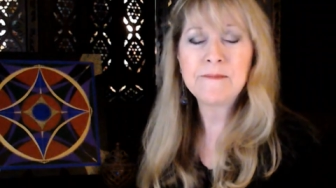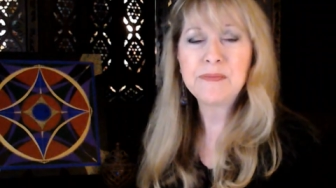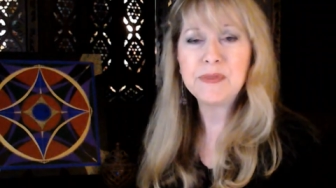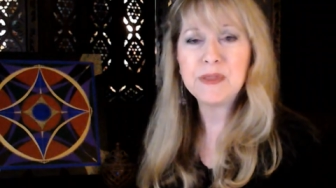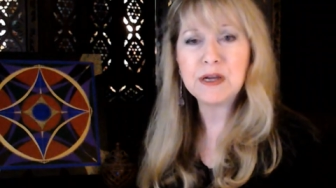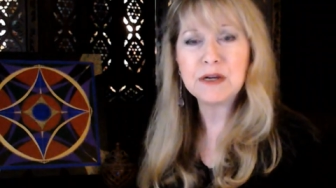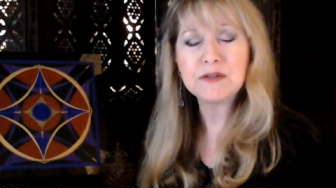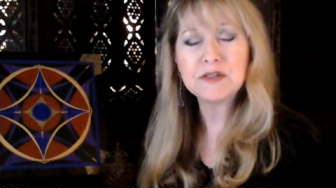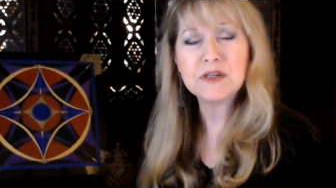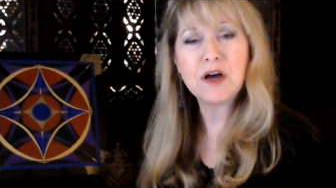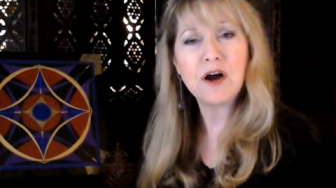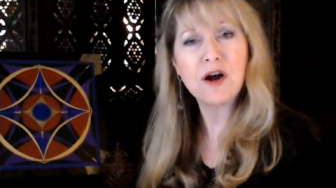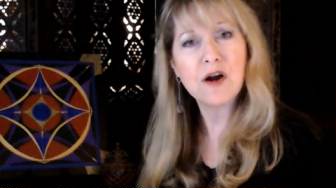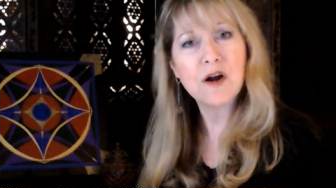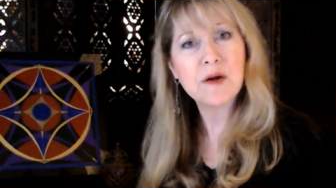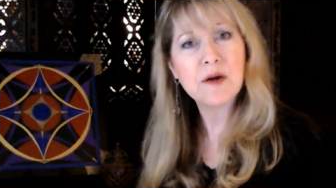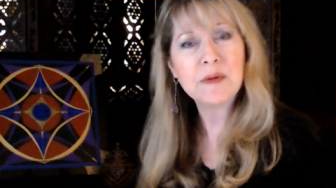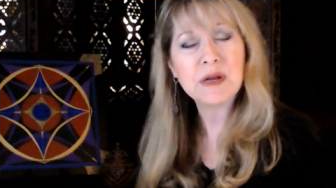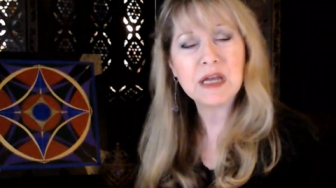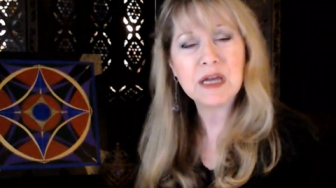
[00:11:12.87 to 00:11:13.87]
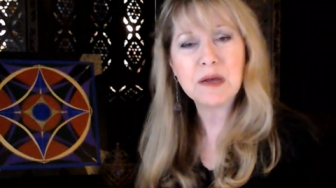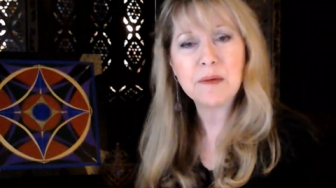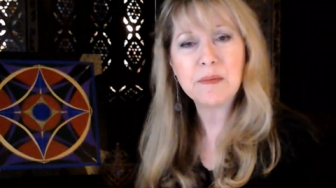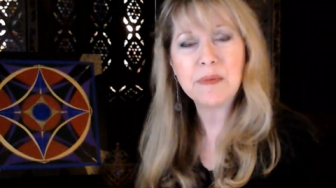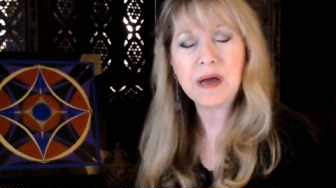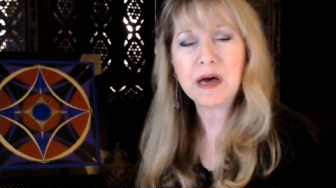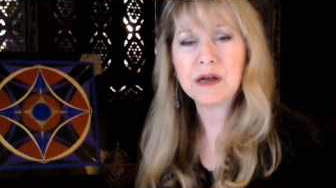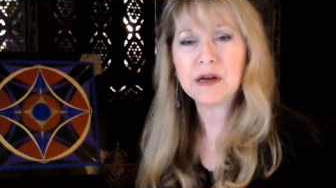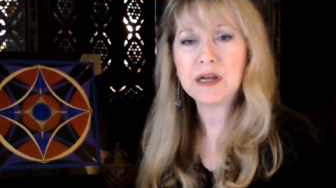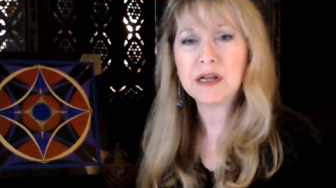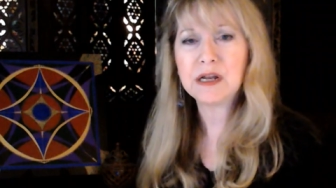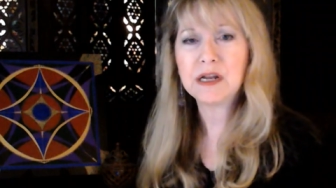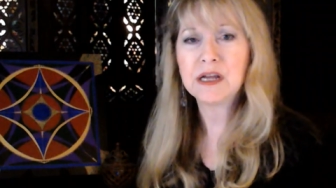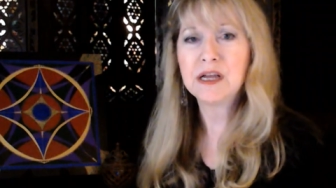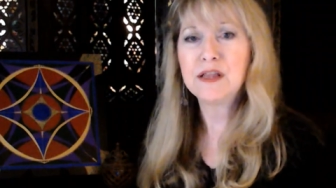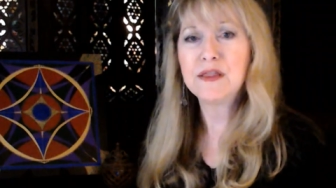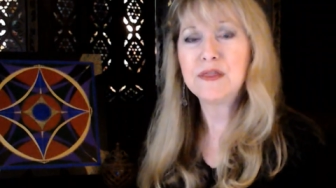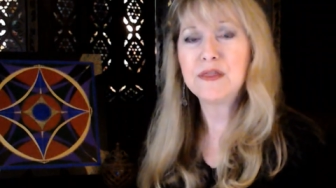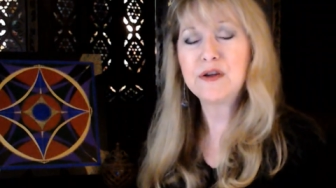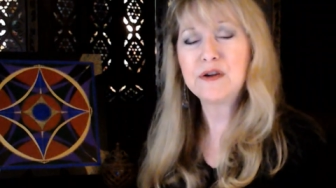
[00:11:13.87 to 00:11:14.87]
There's a harmony about it.
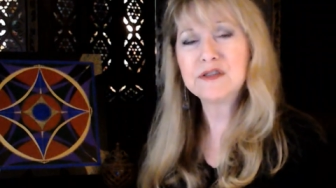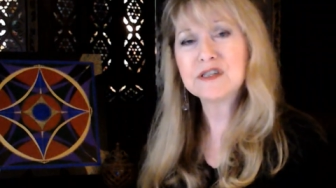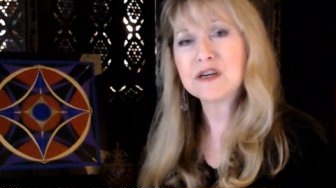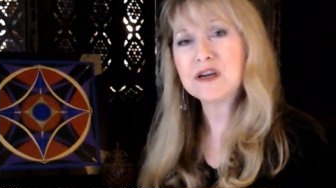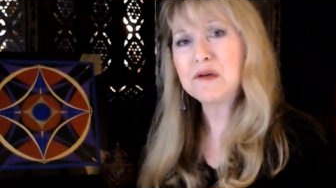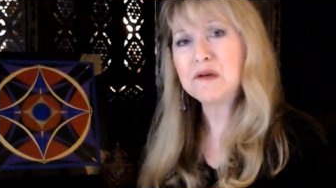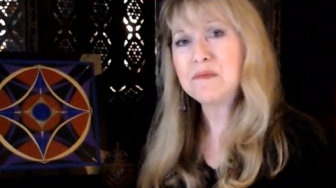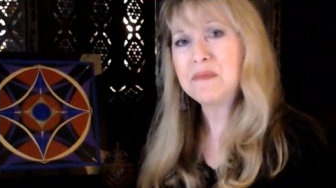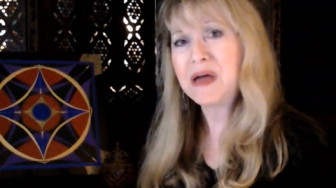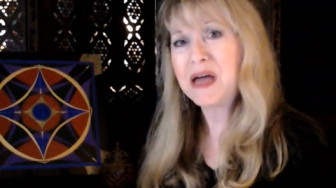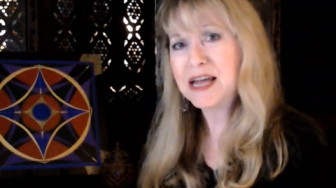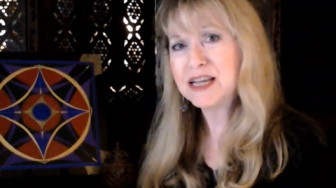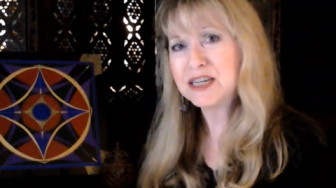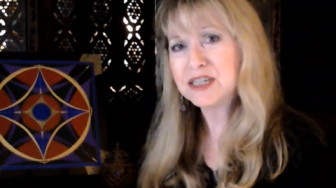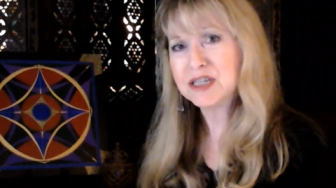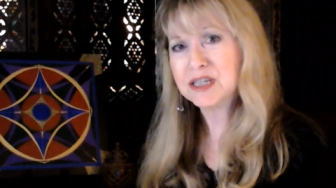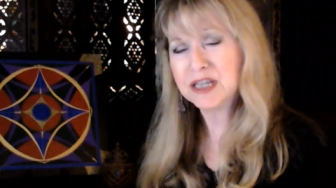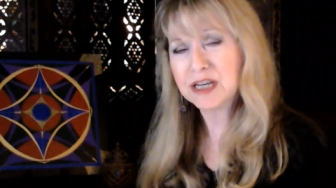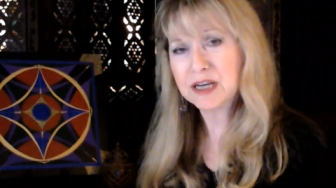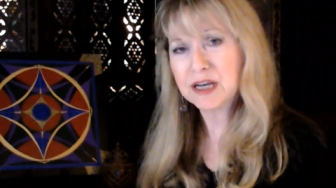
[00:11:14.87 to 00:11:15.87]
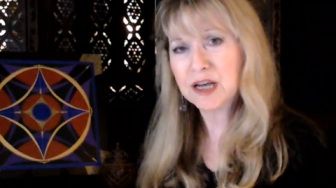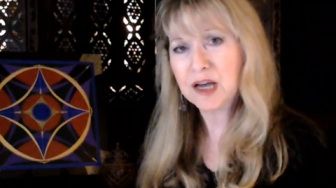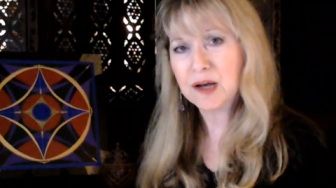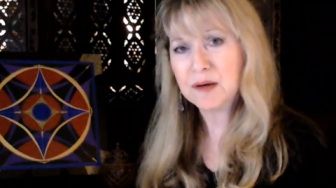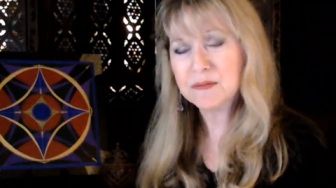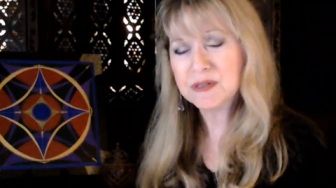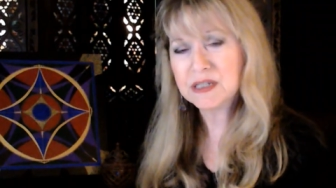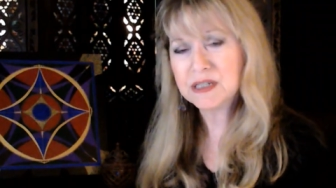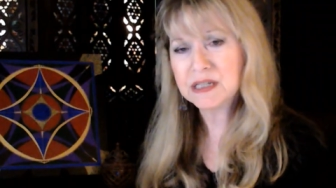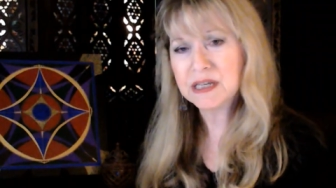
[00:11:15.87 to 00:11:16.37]
There's a compassion that comes.